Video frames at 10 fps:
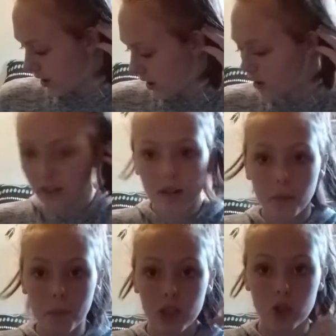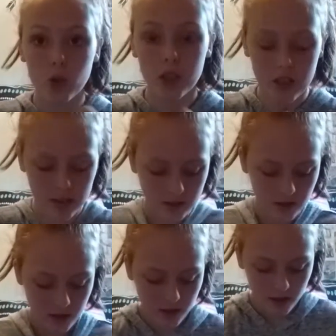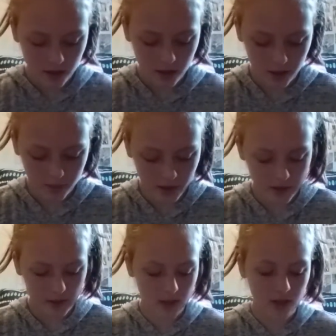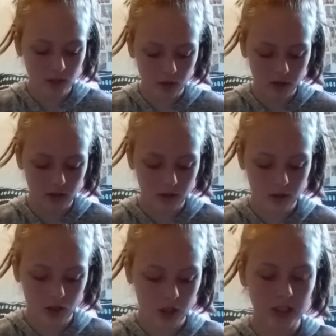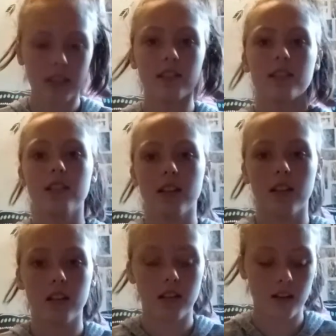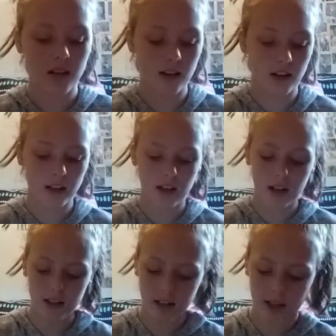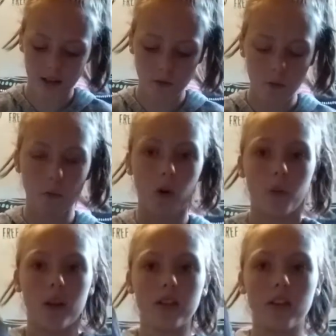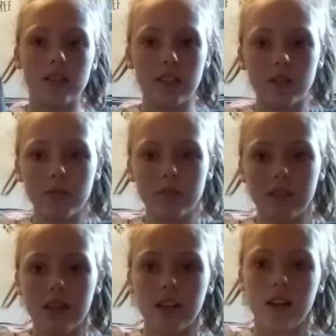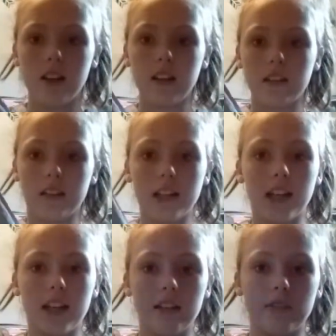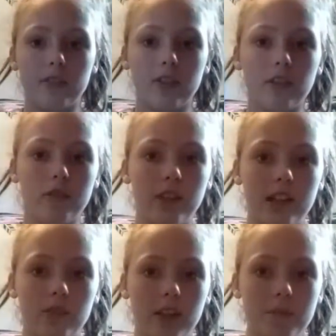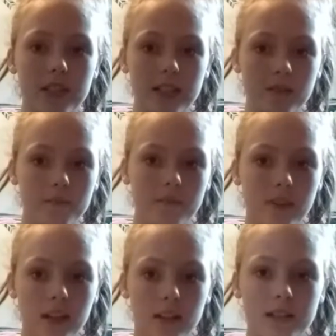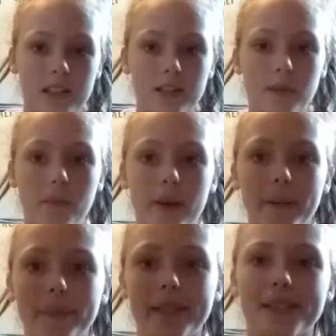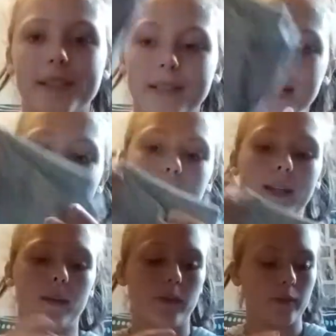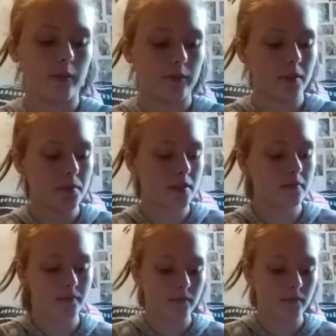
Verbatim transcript: I got my shorts. Um, these jeans I got at Walmart also. They have fake rips in them, since my mom doesn't like me having real rips.